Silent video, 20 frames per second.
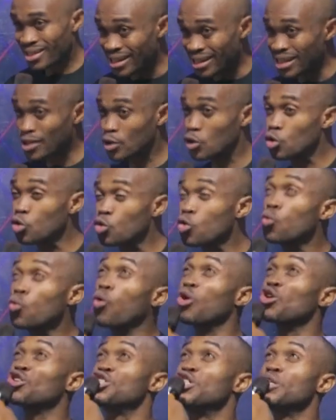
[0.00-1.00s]
the true
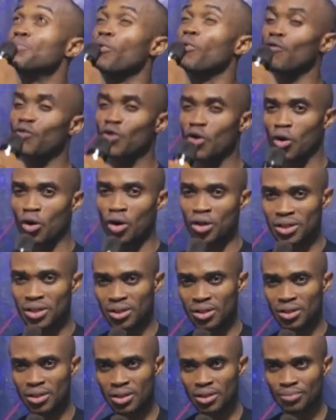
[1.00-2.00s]
worship of God.
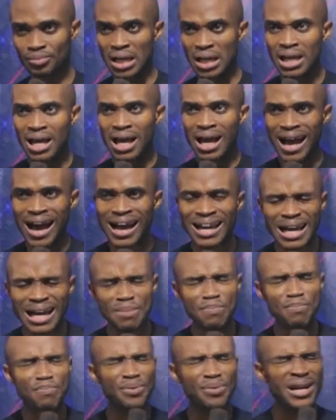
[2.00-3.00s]
And
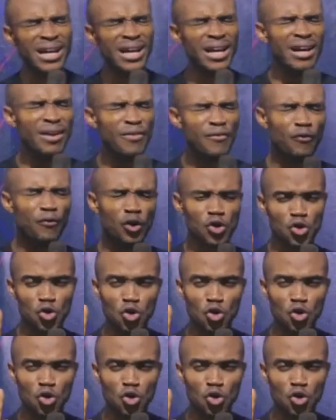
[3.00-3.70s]
I pray for